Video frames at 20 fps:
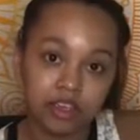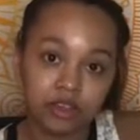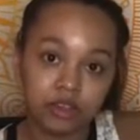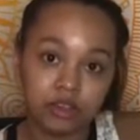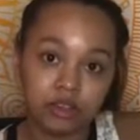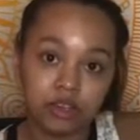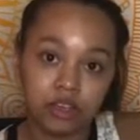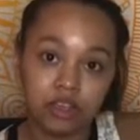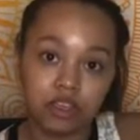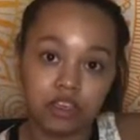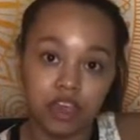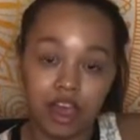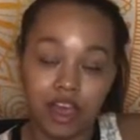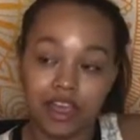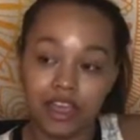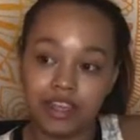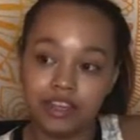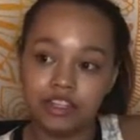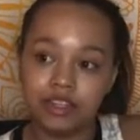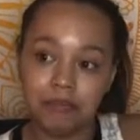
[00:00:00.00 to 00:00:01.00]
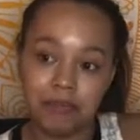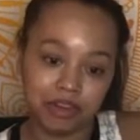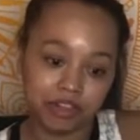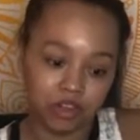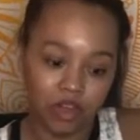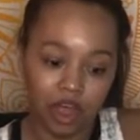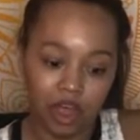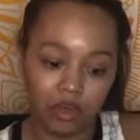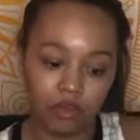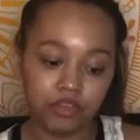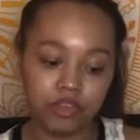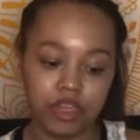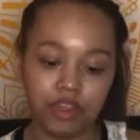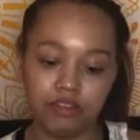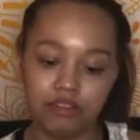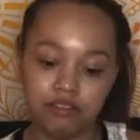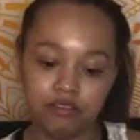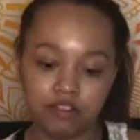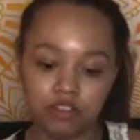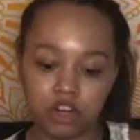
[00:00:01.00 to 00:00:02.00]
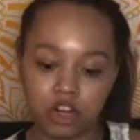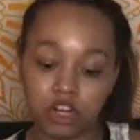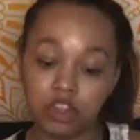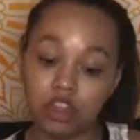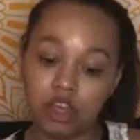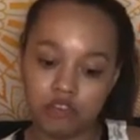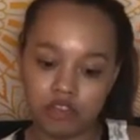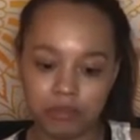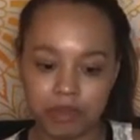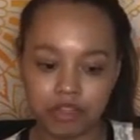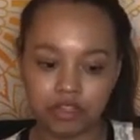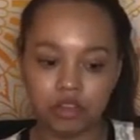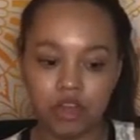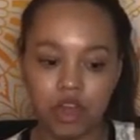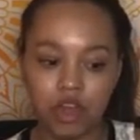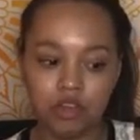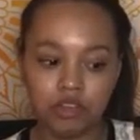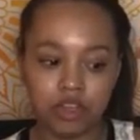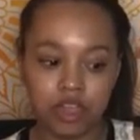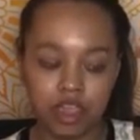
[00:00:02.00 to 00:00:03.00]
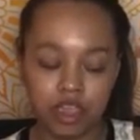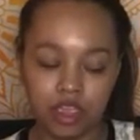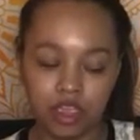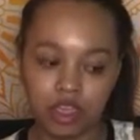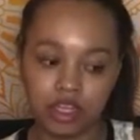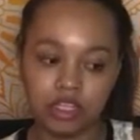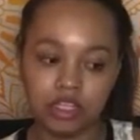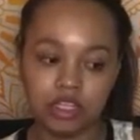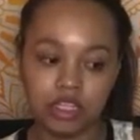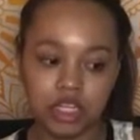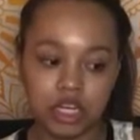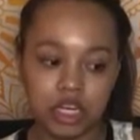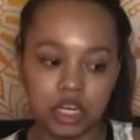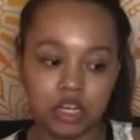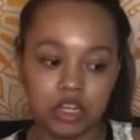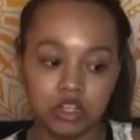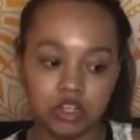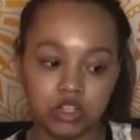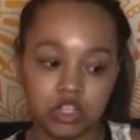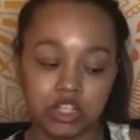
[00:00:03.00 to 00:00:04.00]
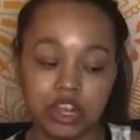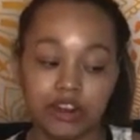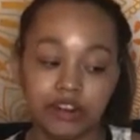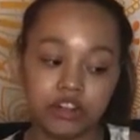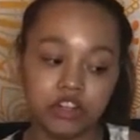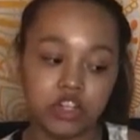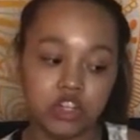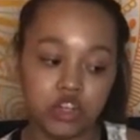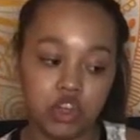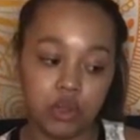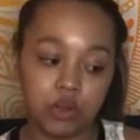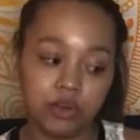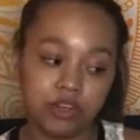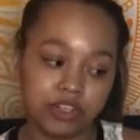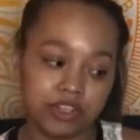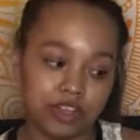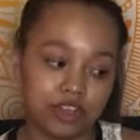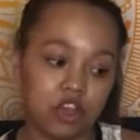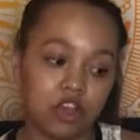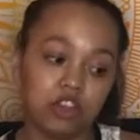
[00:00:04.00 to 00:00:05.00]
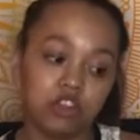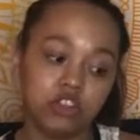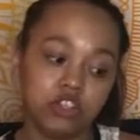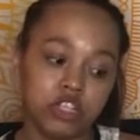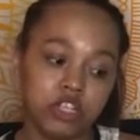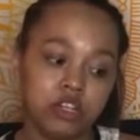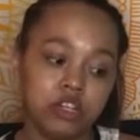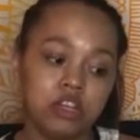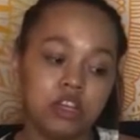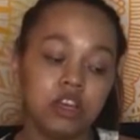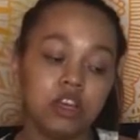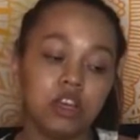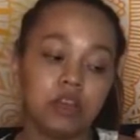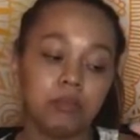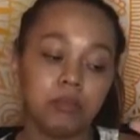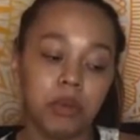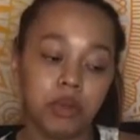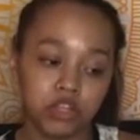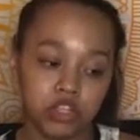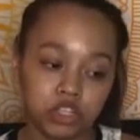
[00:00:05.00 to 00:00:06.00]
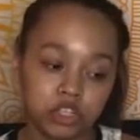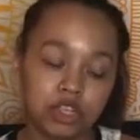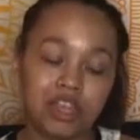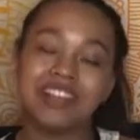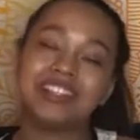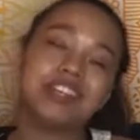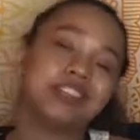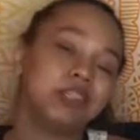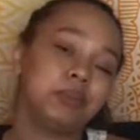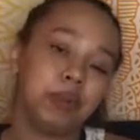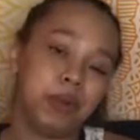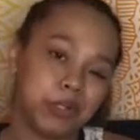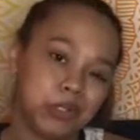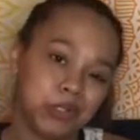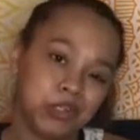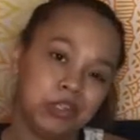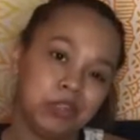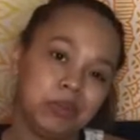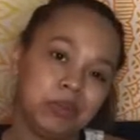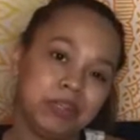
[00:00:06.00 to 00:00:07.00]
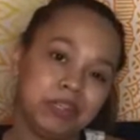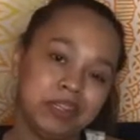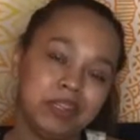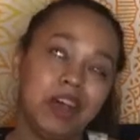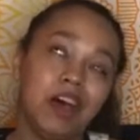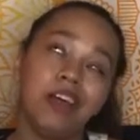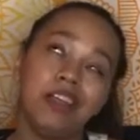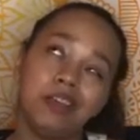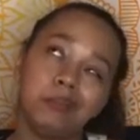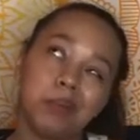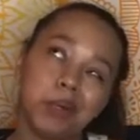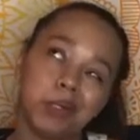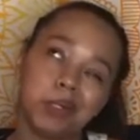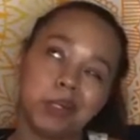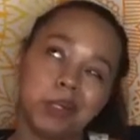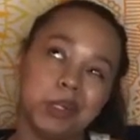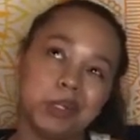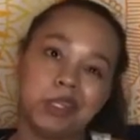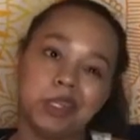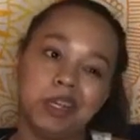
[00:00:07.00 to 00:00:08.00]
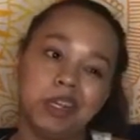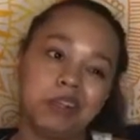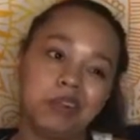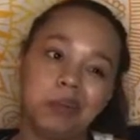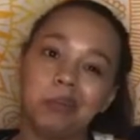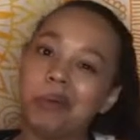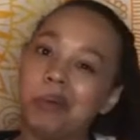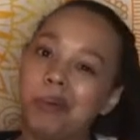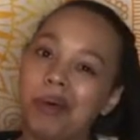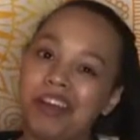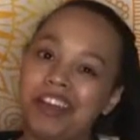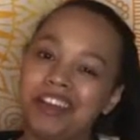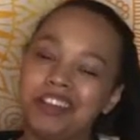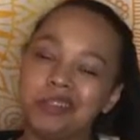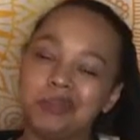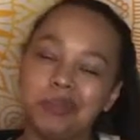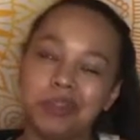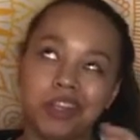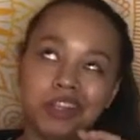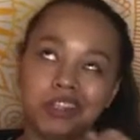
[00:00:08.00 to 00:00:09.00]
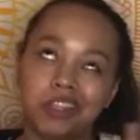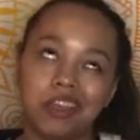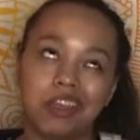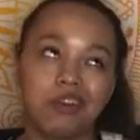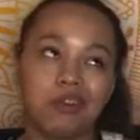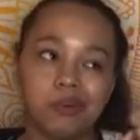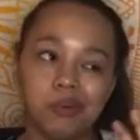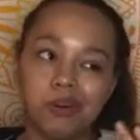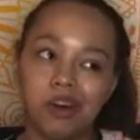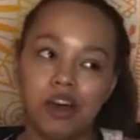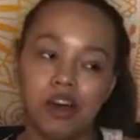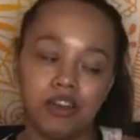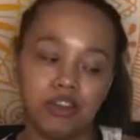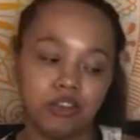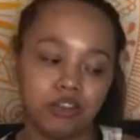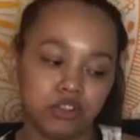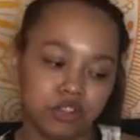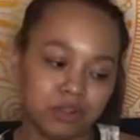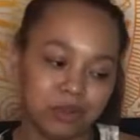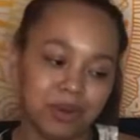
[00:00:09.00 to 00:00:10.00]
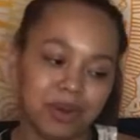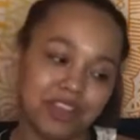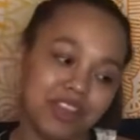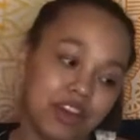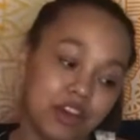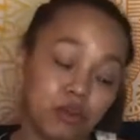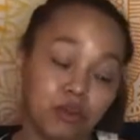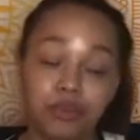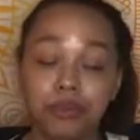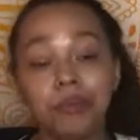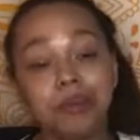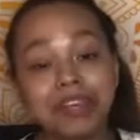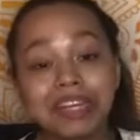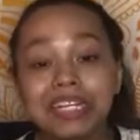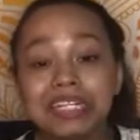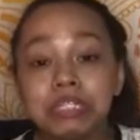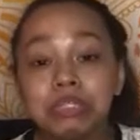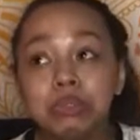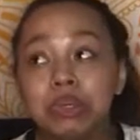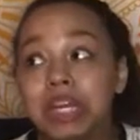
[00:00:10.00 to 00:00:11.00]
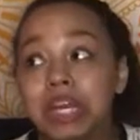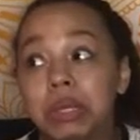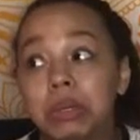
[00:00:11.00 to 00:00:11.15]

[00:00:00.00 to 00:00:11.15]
got into mental health and started loving mental health and decided to go into psychology. It's actually partially the reason. The other part is like Criminal Minds, but that's like a whole other story that I don't really get into right now.